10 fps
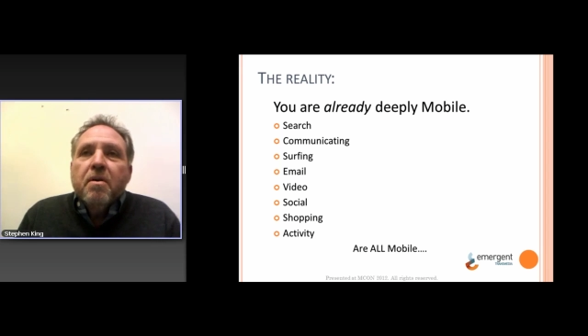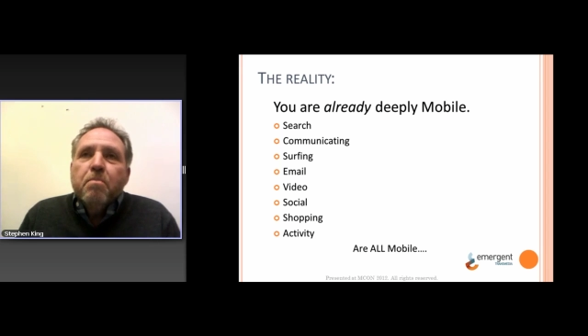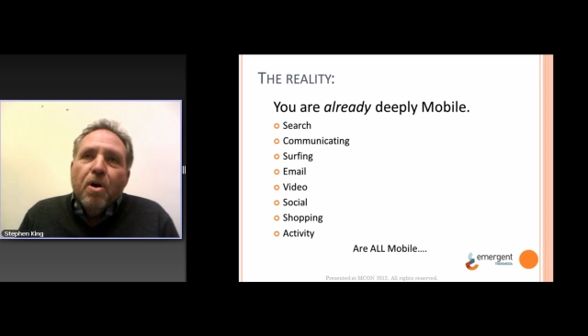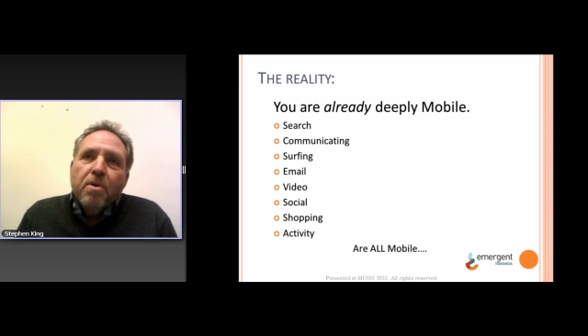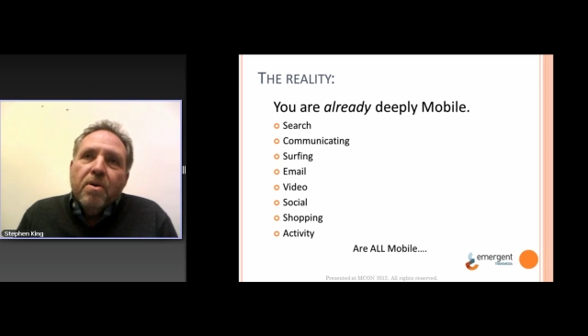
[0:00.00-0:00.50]

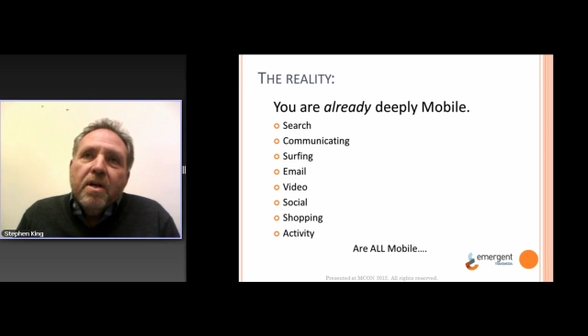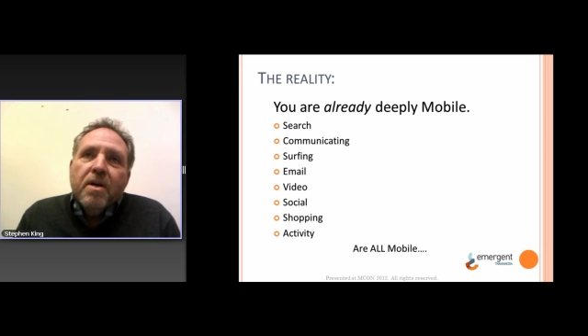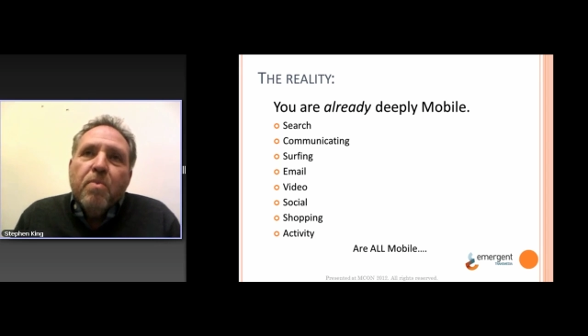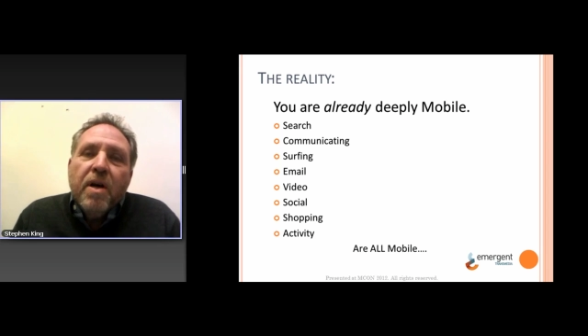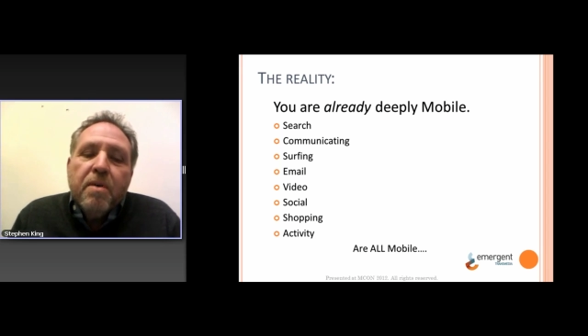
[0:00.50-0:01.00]

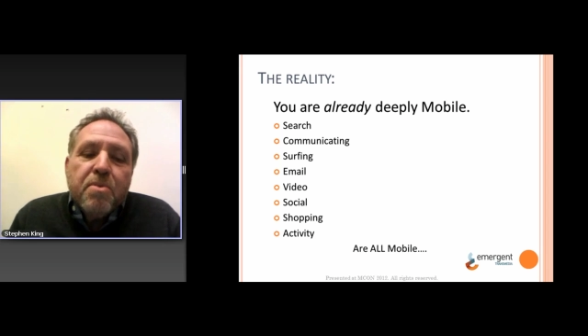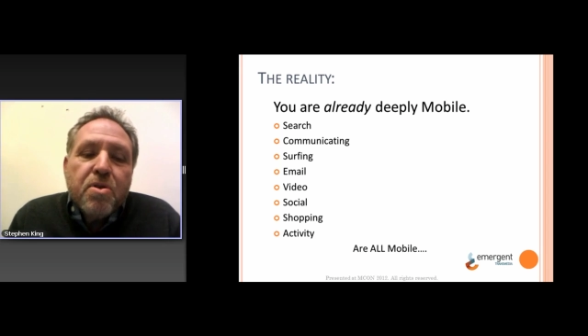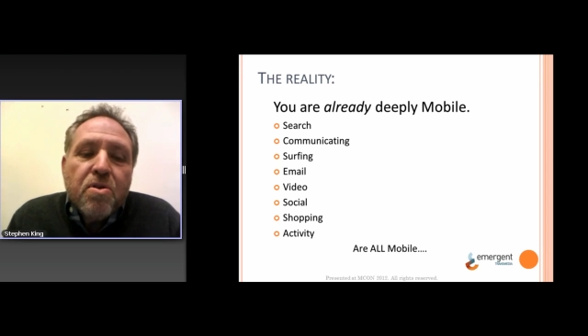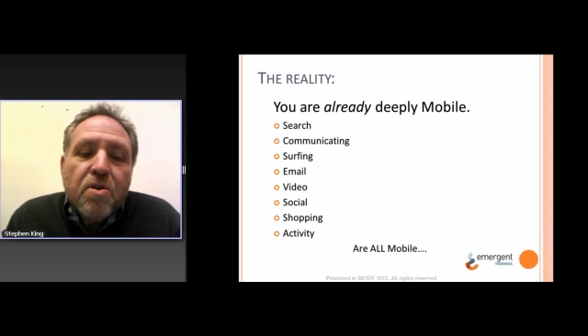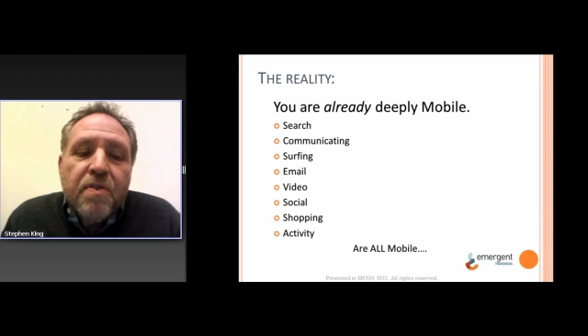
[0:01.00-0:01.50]
Mobile web
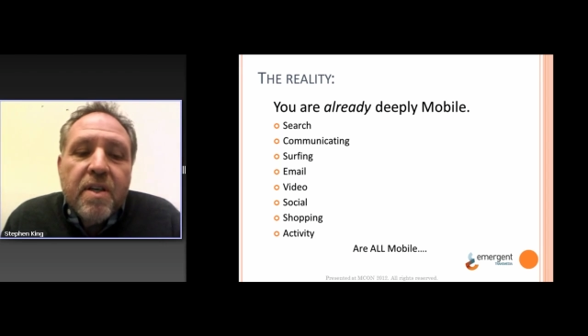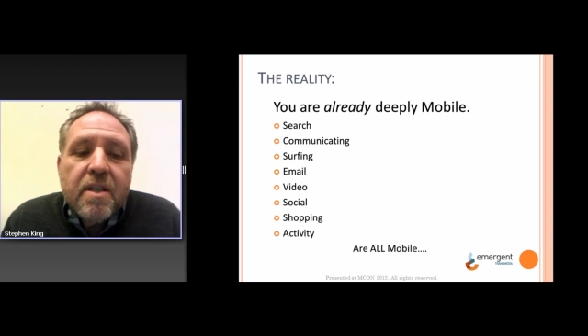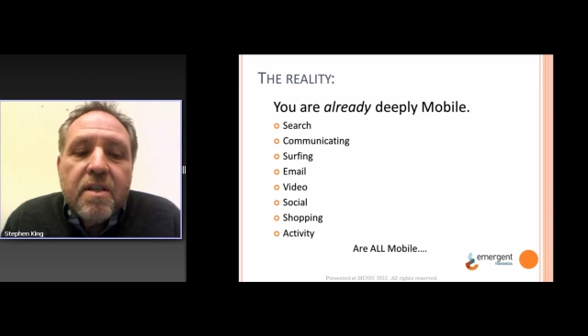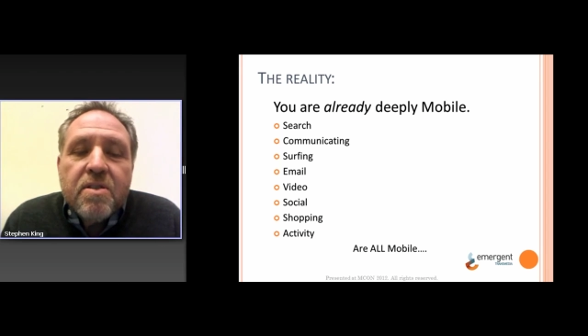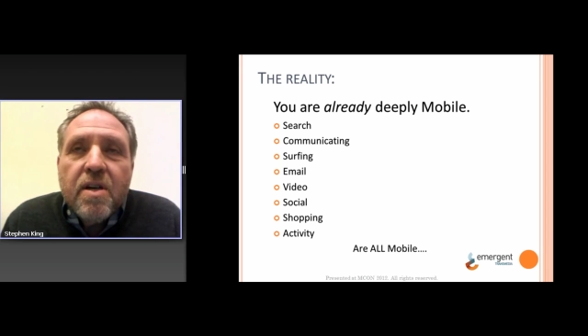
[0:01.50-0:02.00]

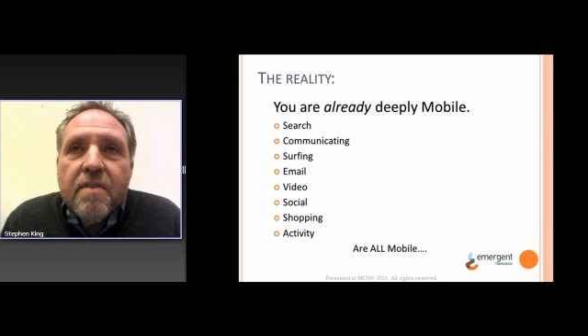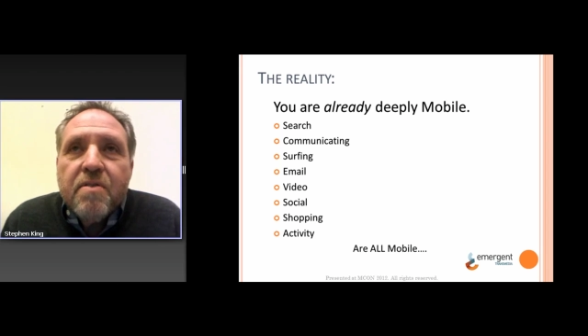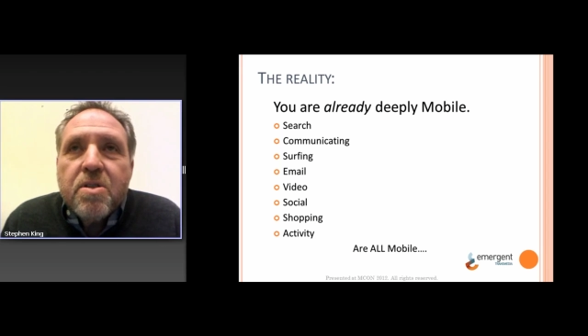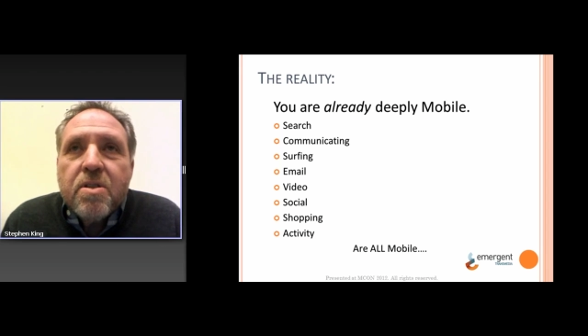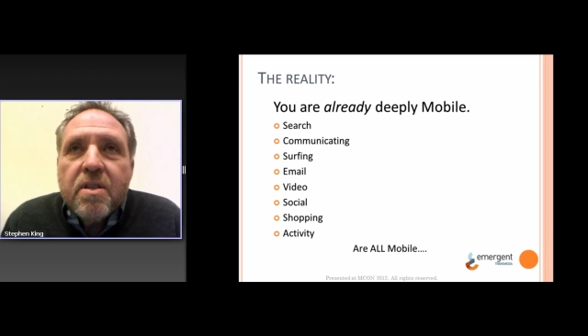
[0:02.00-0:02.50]
surfing is
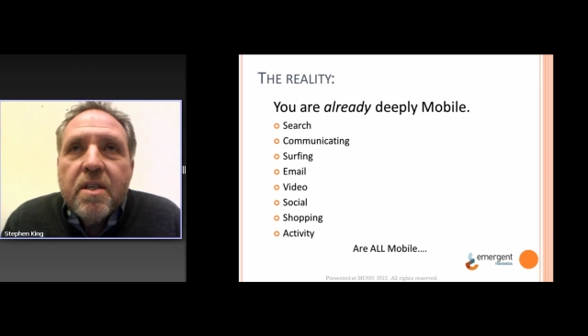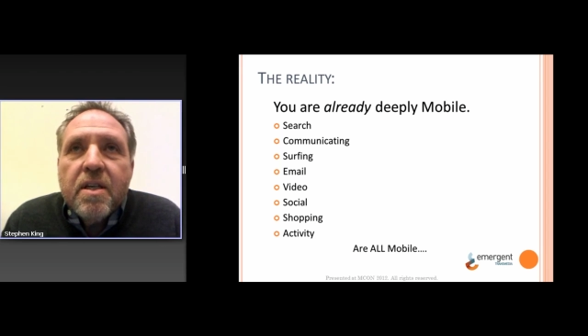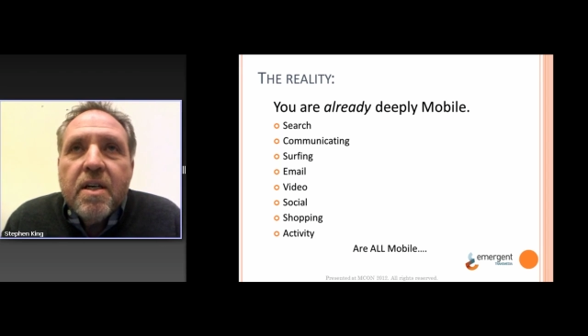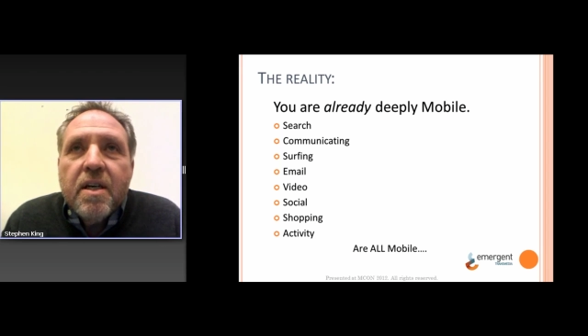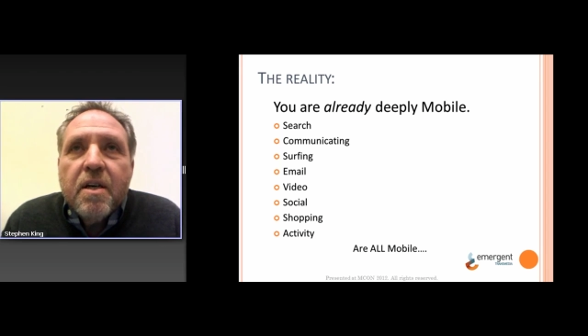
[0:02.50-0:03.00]

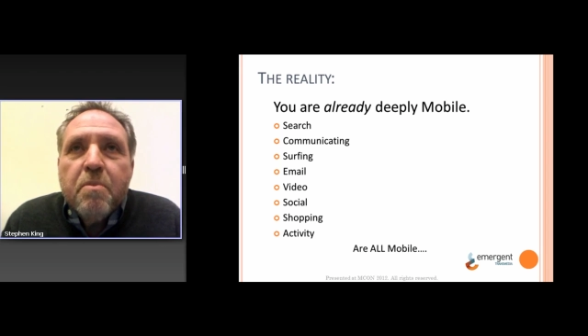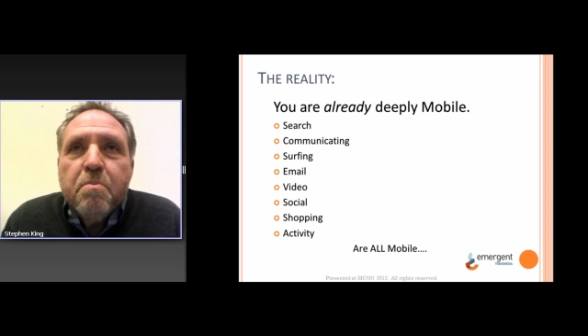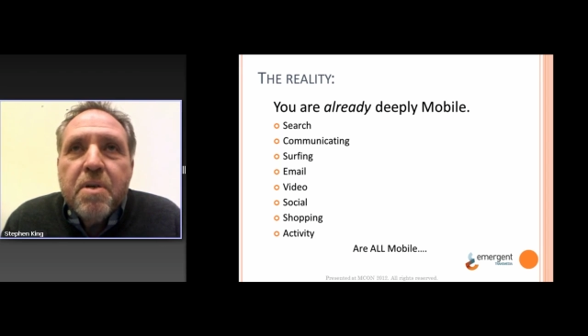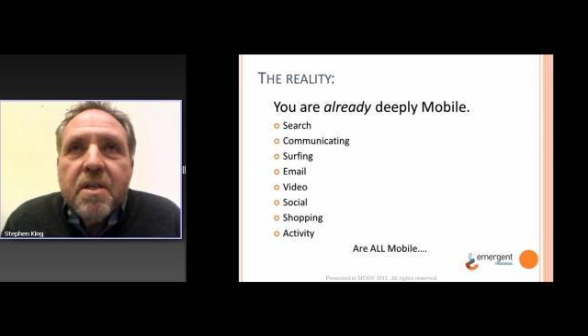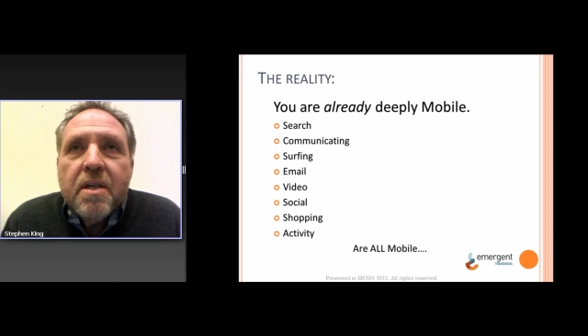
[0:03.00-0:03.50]
obviously a
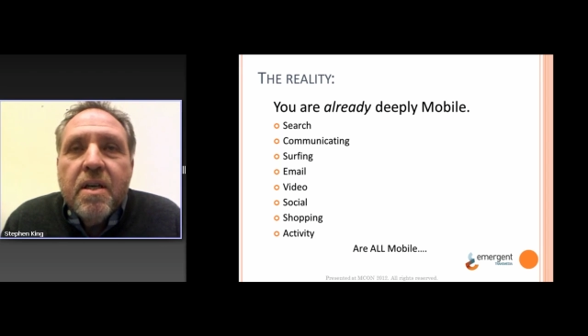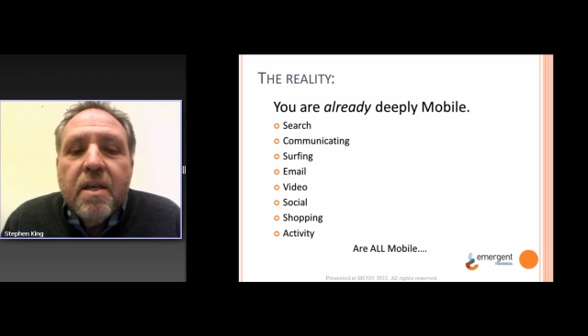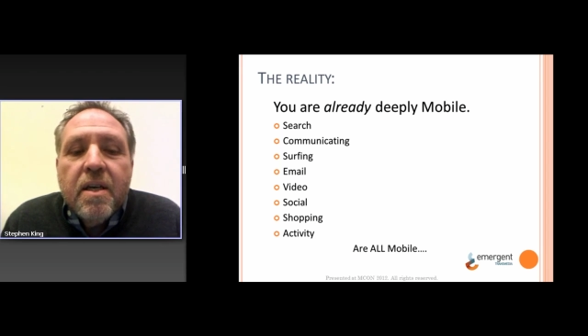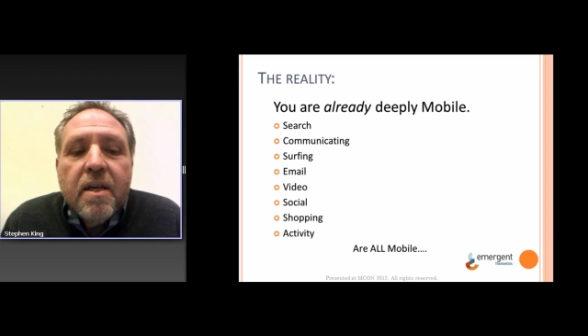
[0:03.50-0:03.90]
big